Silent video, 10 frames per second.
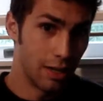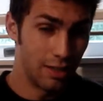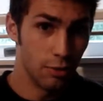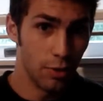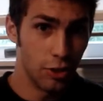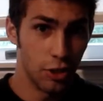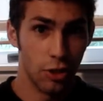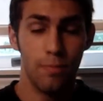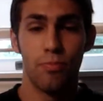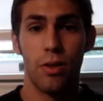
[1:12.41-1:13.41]
like the
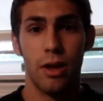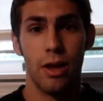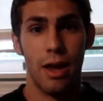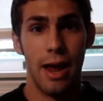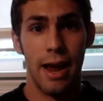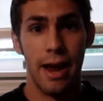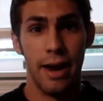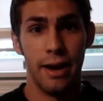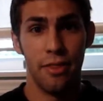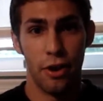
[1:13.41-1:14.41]
original,
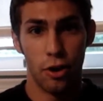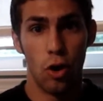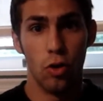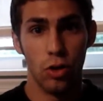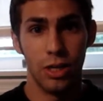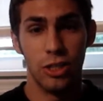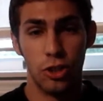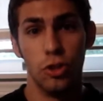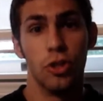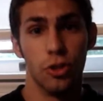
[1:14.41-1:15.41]
and their goal is
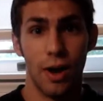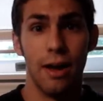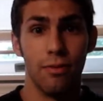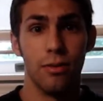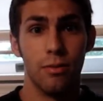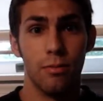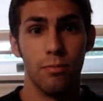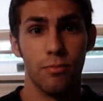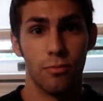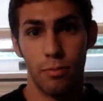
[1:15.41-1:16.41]
to survive
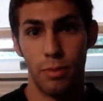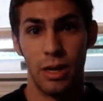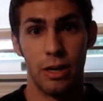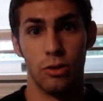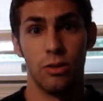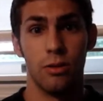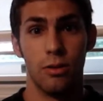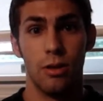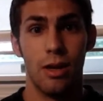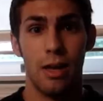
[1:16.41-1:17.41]
from being killed.
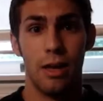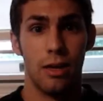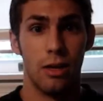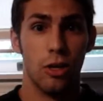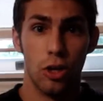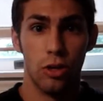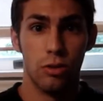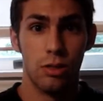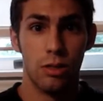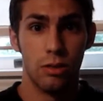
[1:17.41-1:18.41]

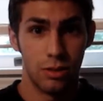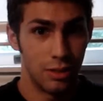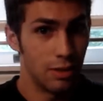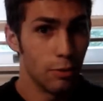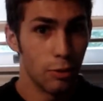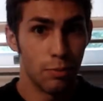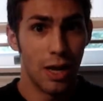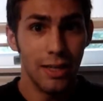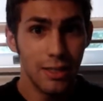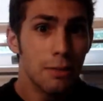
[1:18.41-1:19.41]
Similar
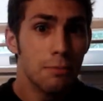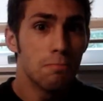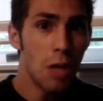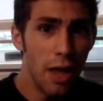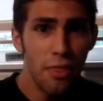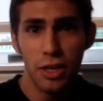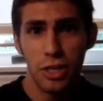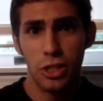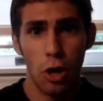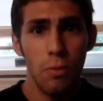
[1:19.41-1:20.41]
plots? I
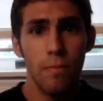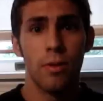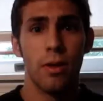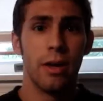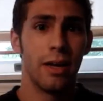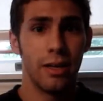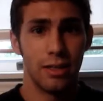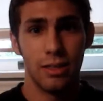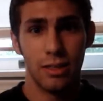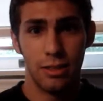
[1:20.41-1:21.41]
think so.
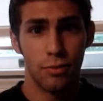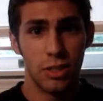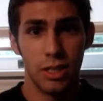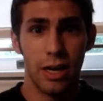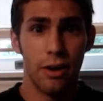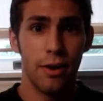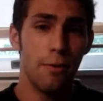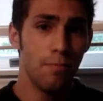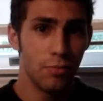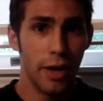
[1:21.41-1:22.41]
Different
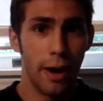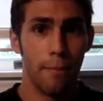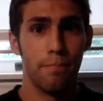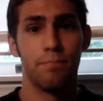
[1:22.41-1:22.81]
scenario? Yeah.